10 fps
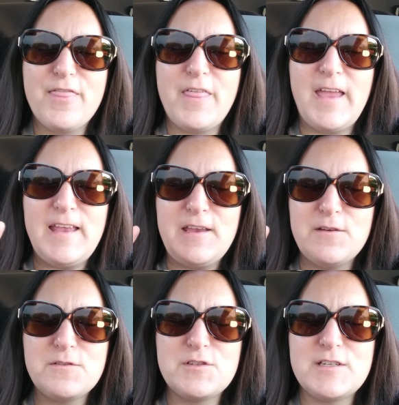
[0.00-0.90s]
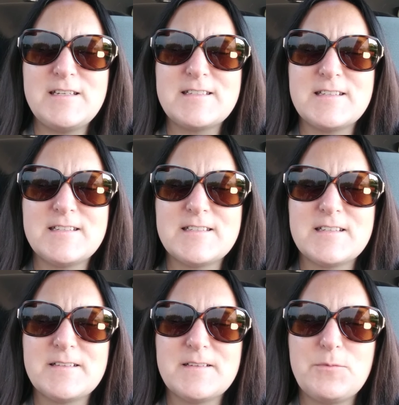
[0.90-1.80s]
Thank you,
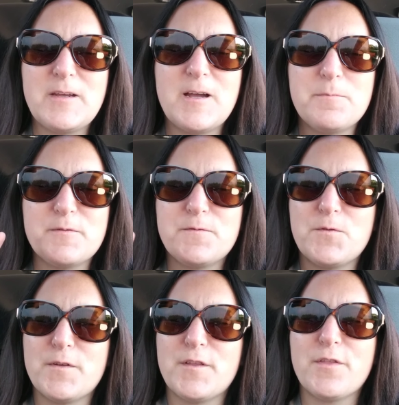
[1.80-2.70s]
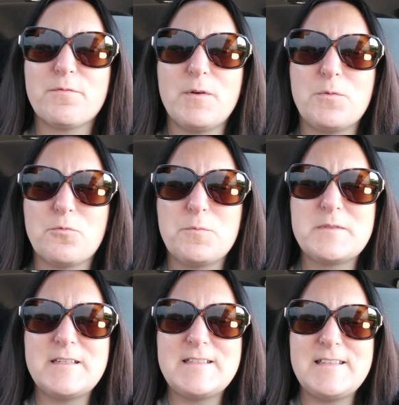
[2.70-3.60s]
Jesus. We come before the throne room
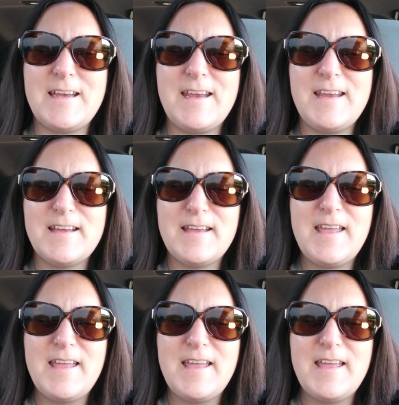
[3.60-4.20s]
today,